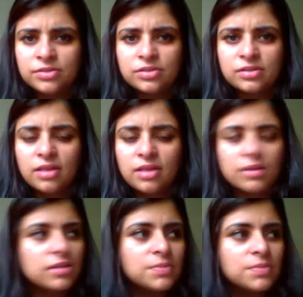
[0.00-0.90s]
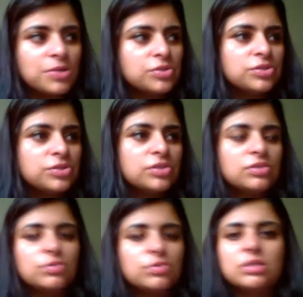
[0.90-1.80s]
just nothing special, just
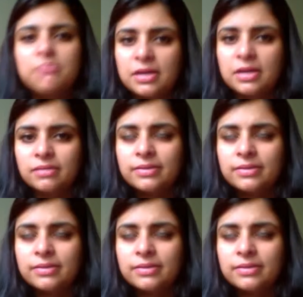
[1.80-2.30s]
doing speculum